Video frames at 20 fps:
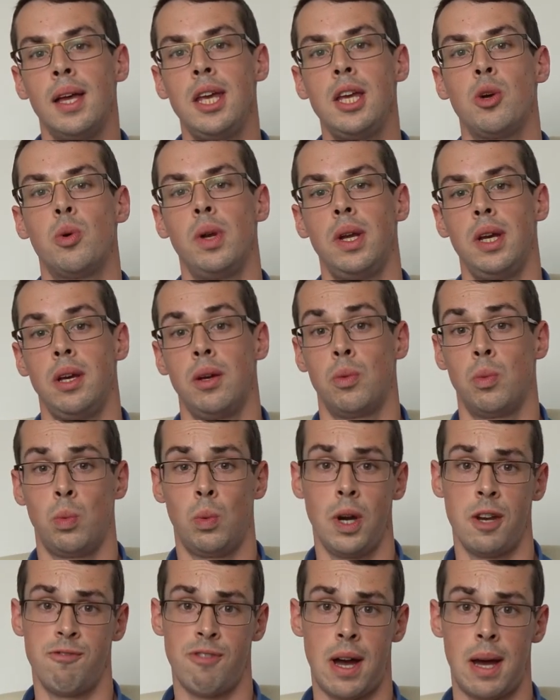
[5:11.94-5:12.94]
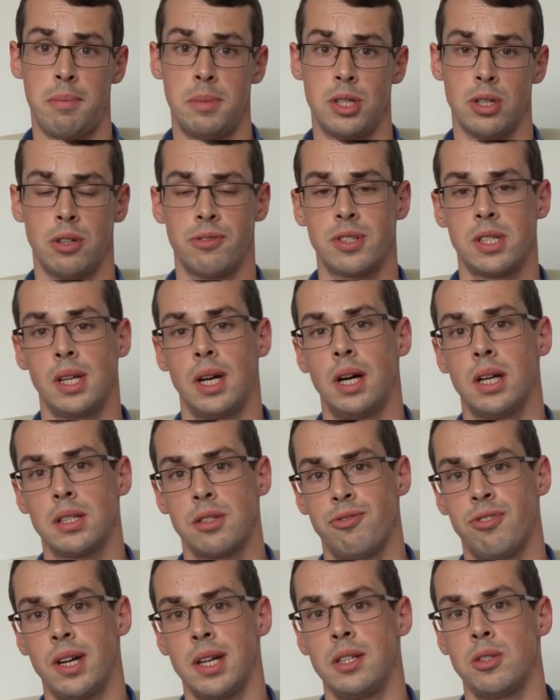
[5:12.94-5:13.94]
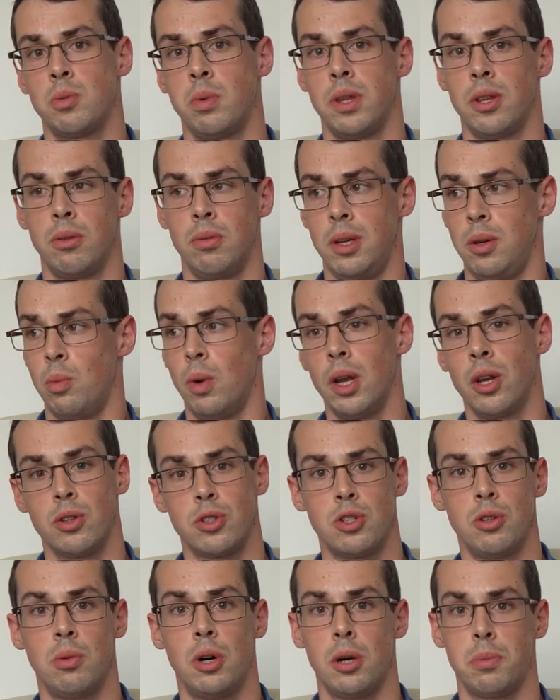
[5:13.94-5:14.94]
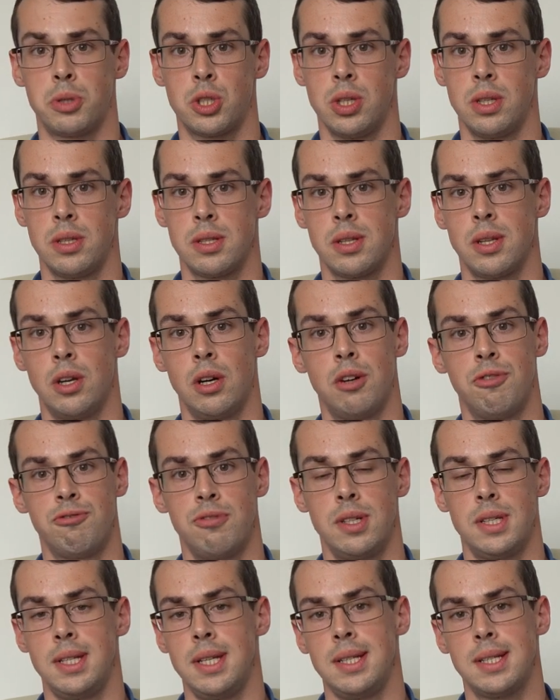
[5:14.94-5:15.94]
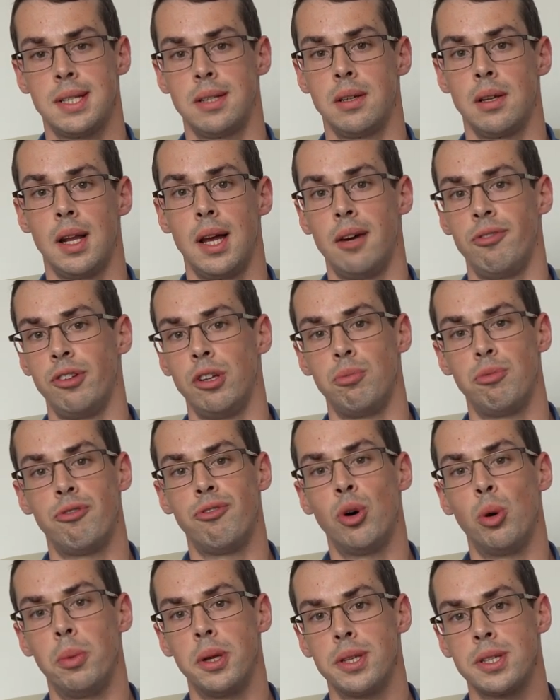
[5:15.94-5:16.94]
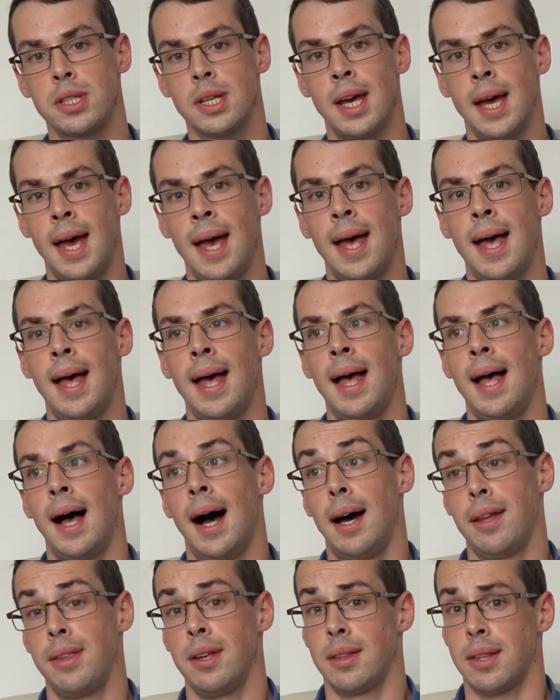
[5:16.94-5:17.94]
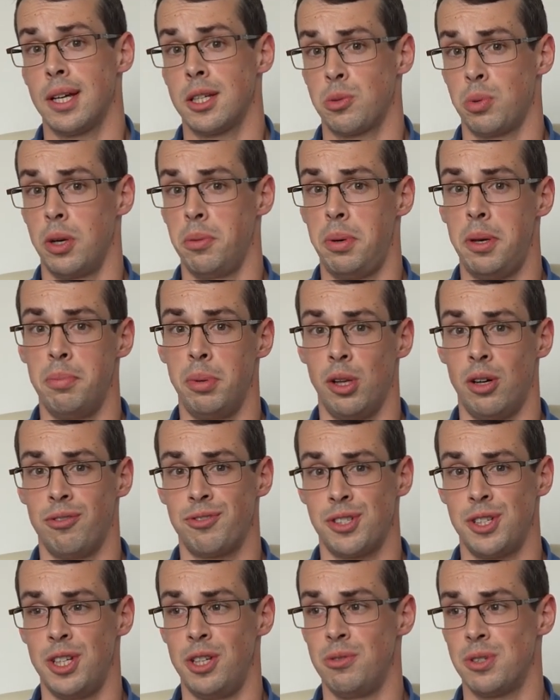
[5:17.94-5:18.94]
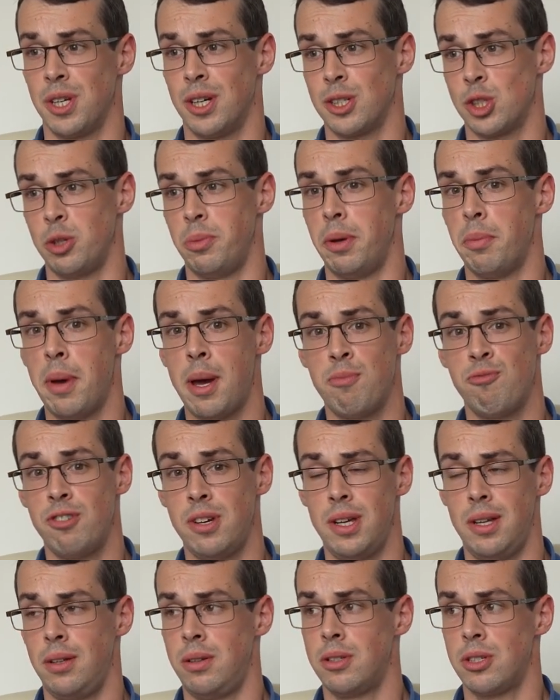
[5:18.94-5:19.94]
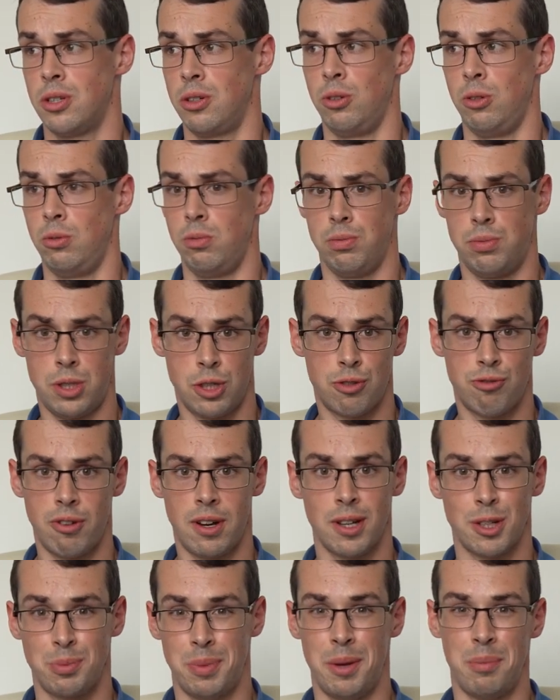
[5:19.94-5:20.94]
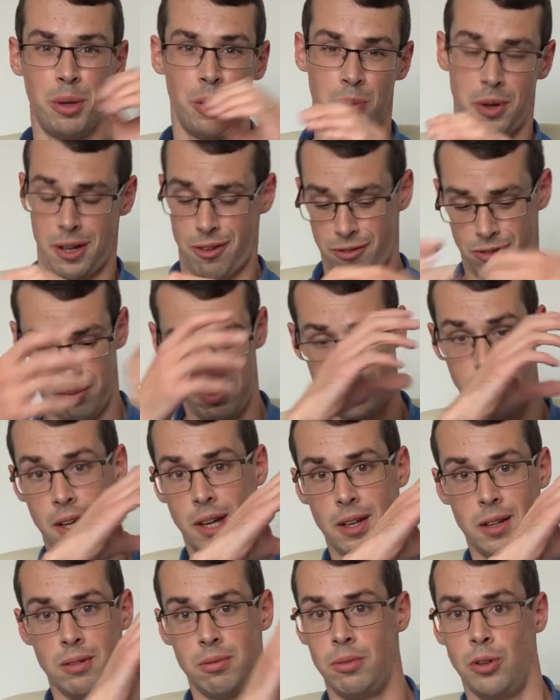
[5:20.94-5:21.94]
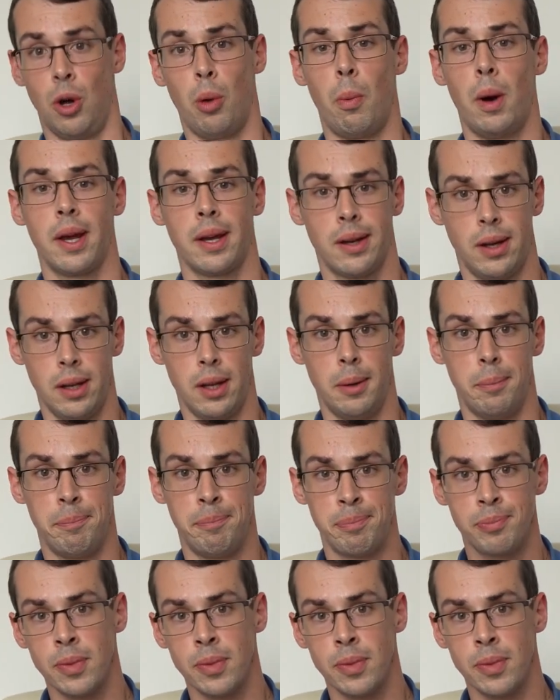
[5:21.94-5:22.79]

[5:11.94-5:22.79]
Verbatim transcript: Equally, white RAM is often hard to find with only one or two options that offer a decent level of performance. I think that's why people often use RGB memory to distract people away from their non-white color.